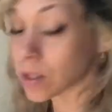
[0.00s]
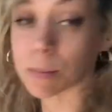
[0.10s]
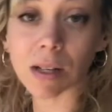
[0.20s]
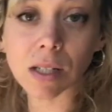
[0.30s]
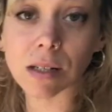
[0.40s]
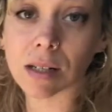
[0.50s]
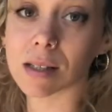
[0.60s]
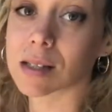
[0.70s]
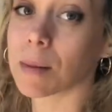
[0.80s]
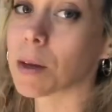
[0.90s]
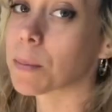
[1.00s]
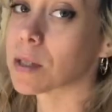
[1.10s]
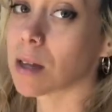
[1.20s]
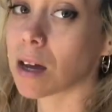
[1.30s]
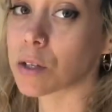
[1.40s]
especially during the stomach
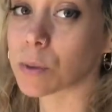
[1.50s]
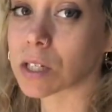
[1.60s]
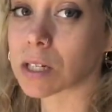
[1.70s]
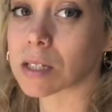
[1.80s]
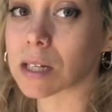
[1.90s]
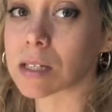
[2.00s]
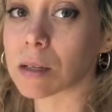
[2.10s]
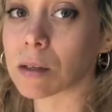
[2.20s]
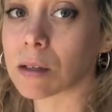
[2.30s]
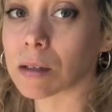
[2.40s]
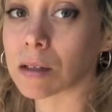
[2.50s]
massage, which can tend to,